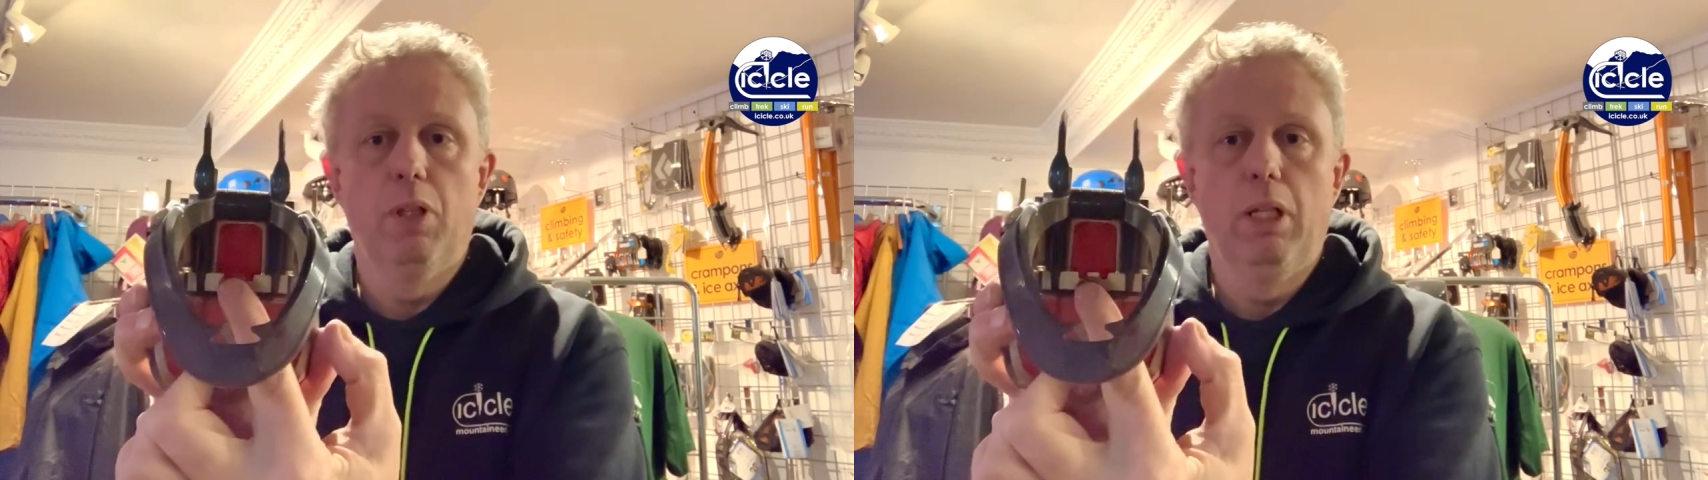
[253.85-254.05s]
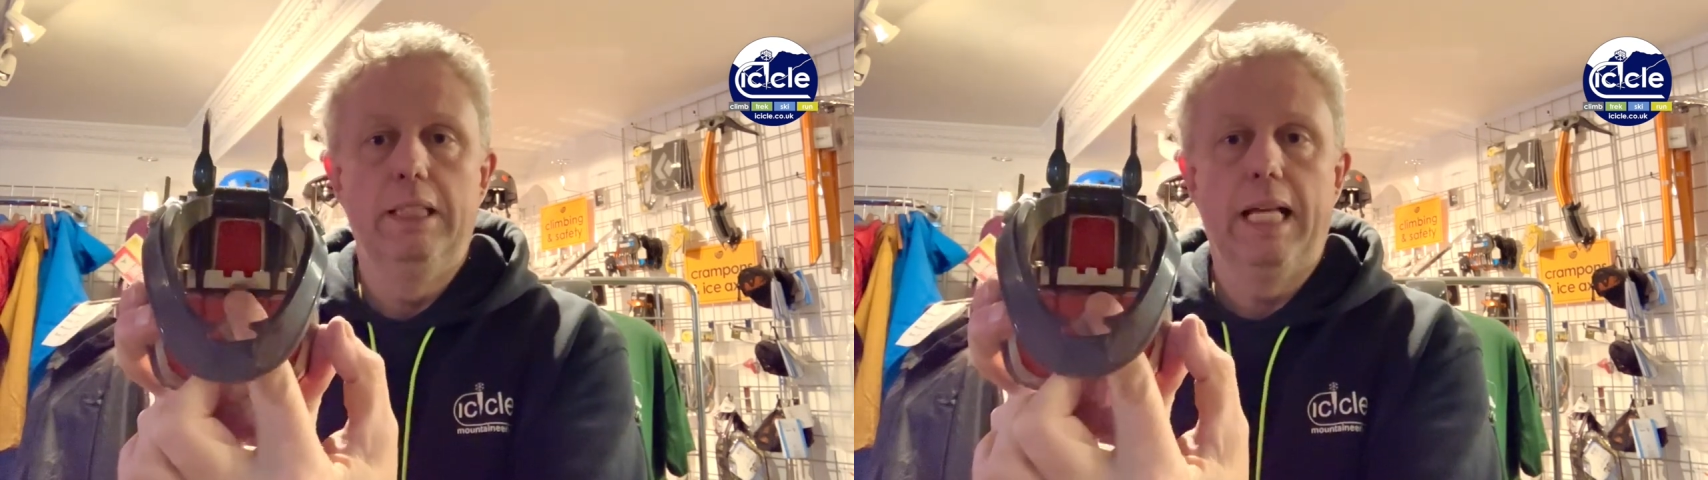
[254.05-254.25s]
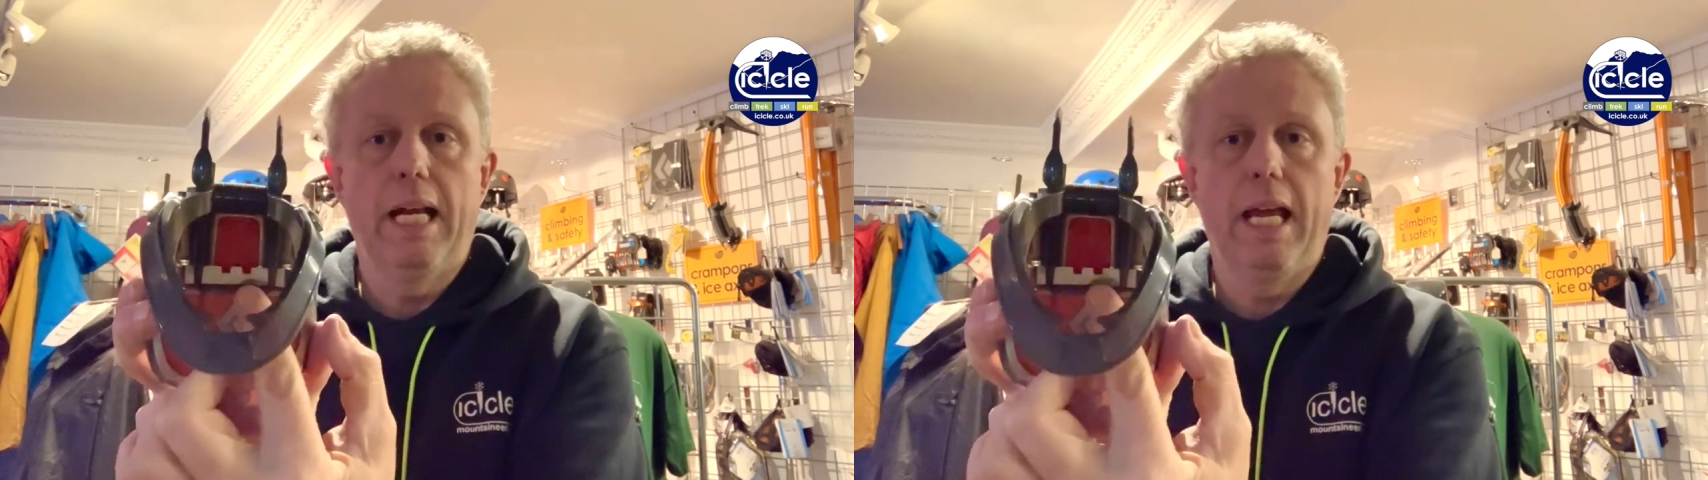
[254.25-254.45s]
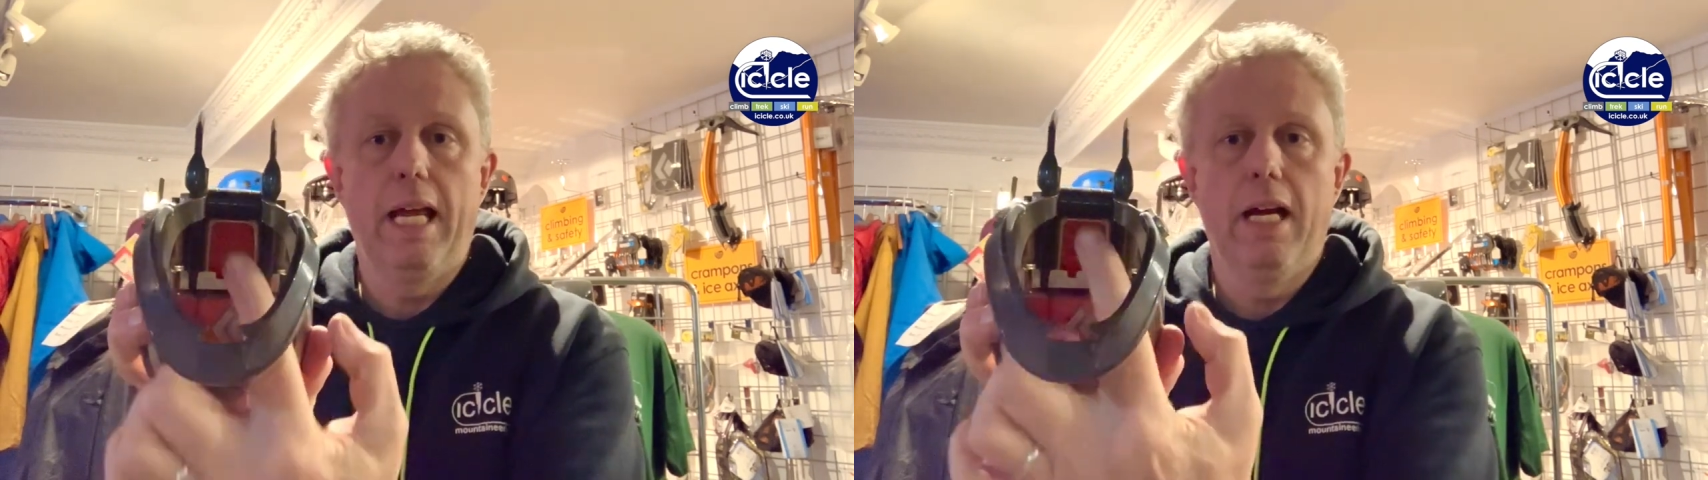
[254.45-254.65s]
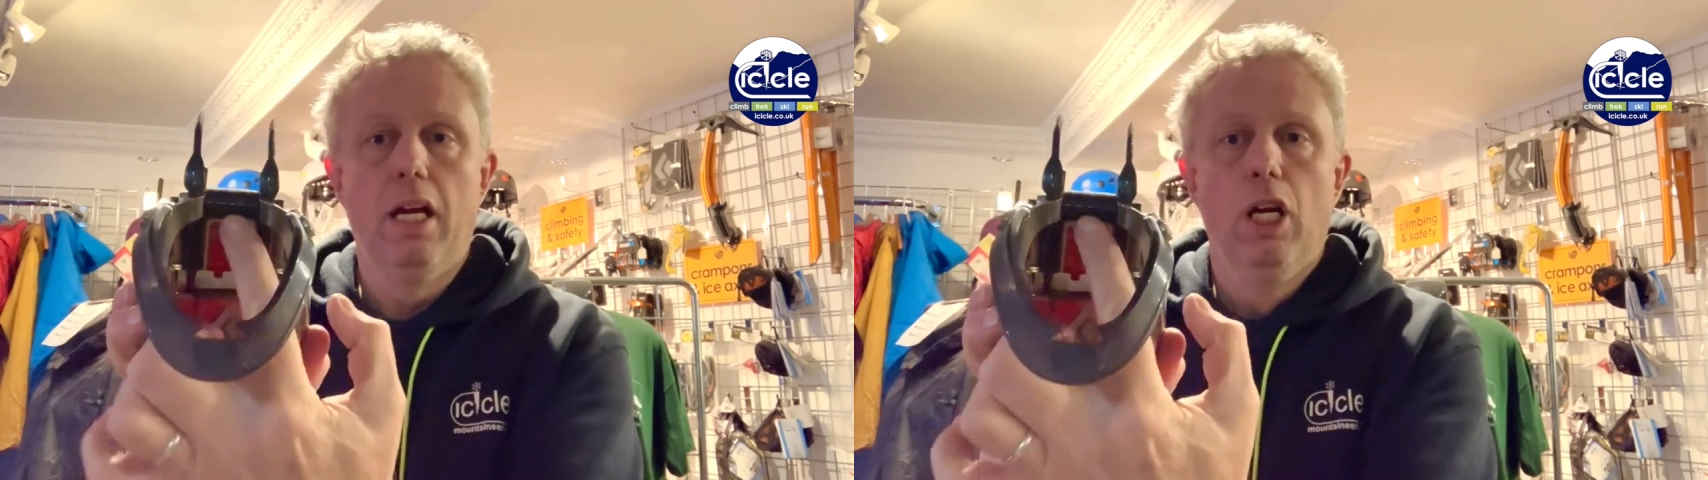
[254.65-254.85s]
deck
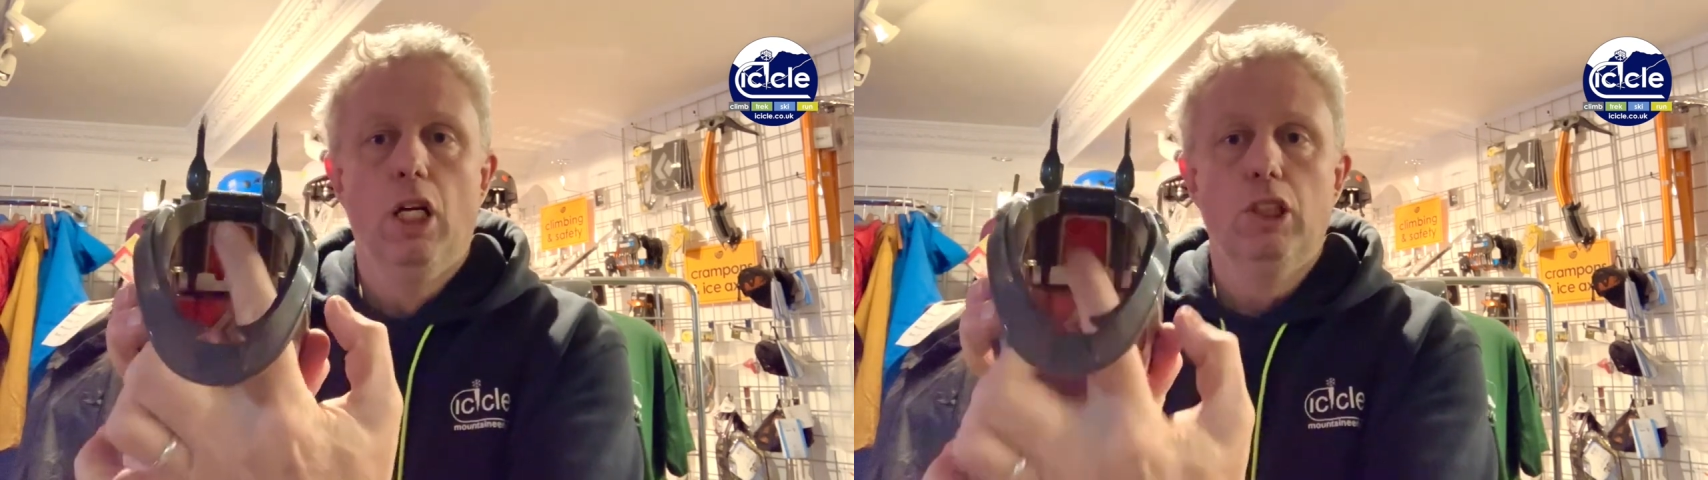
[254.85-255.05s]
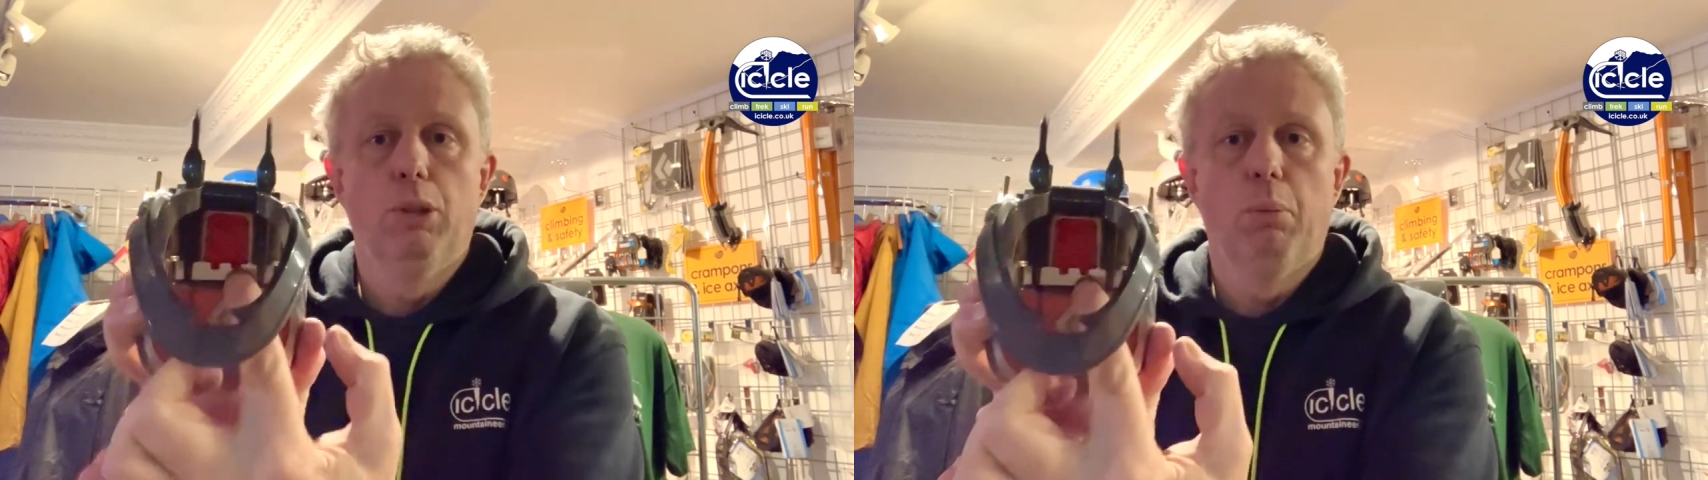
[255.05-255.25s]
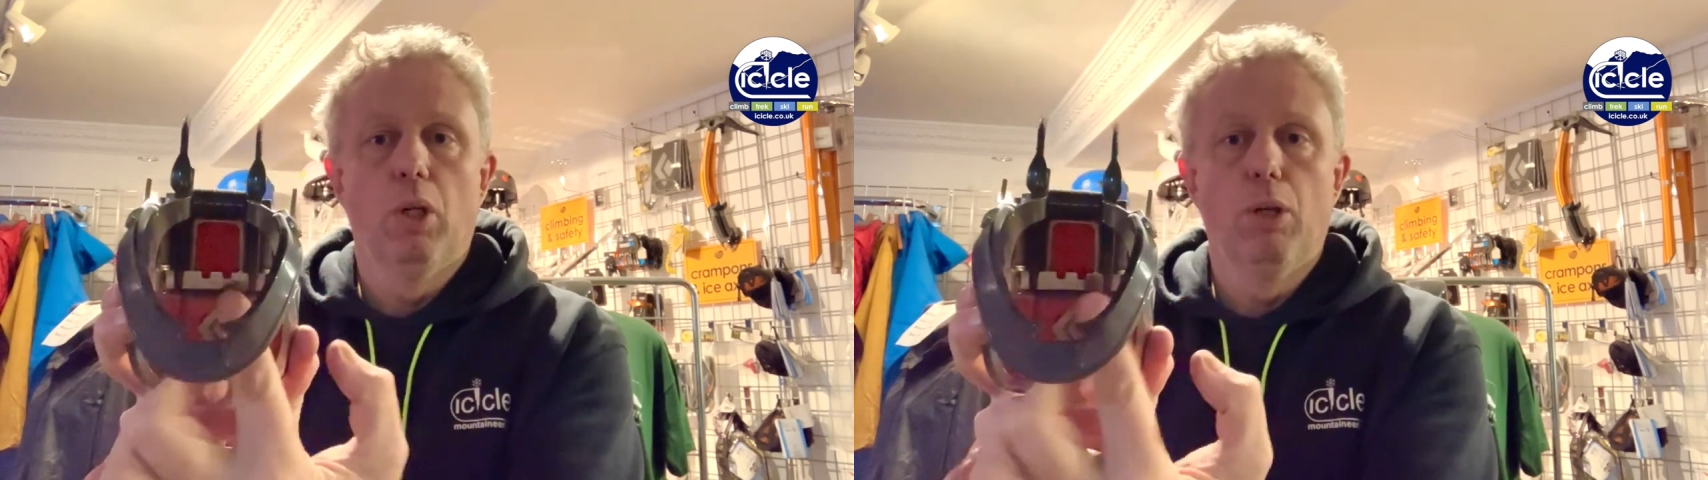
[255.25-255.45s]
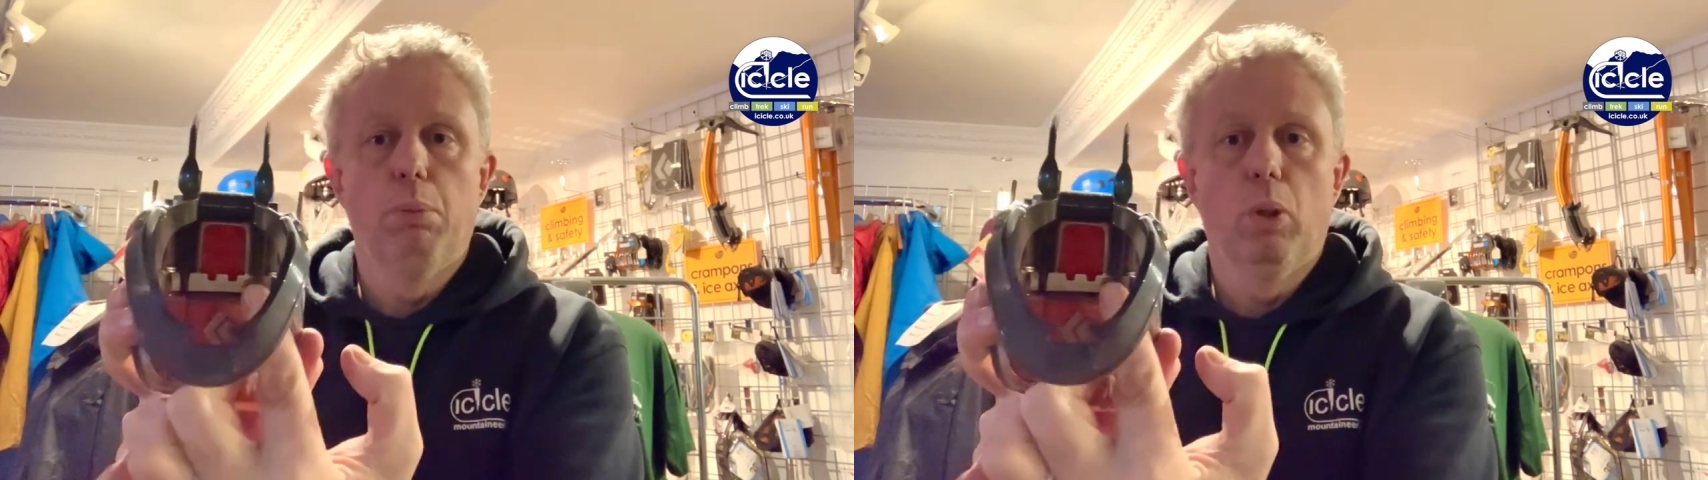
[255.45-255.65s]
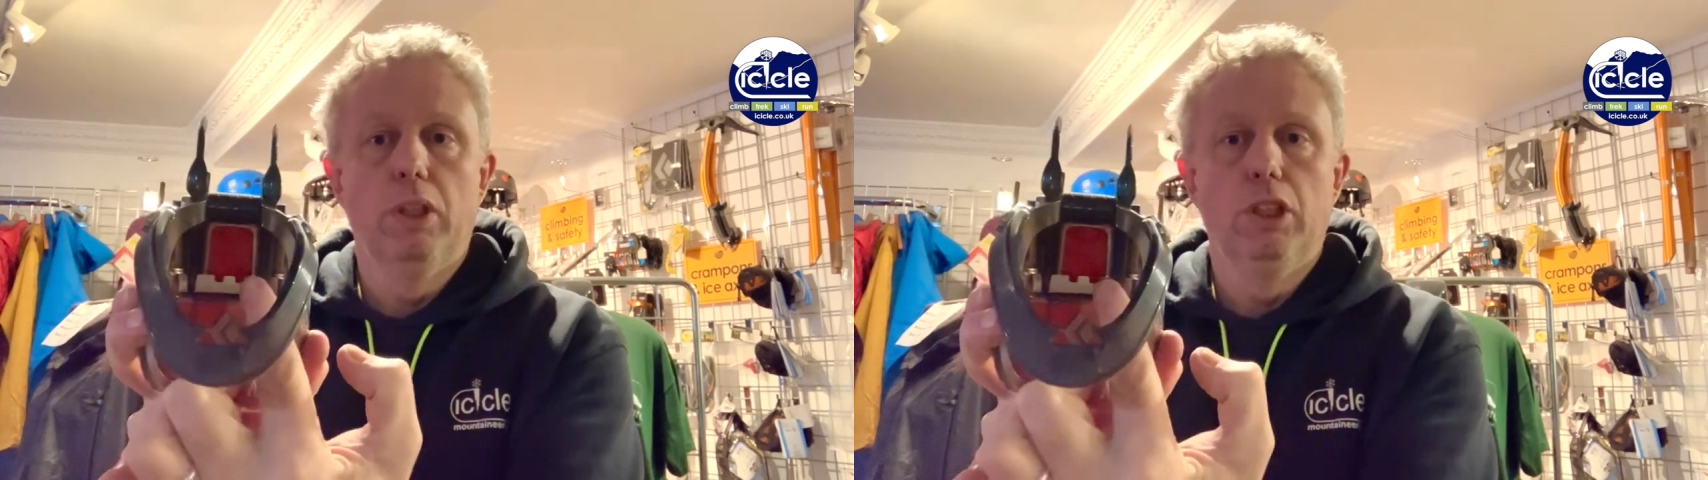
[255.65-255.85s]
here, to mono
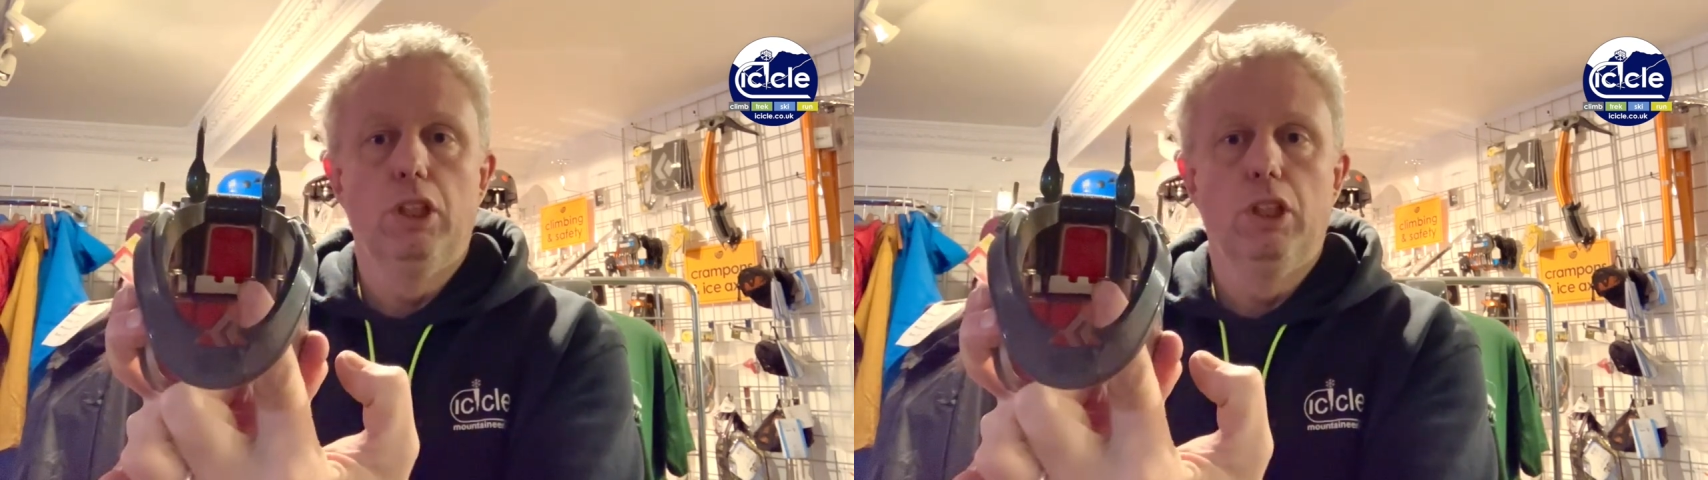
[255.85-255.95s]
point,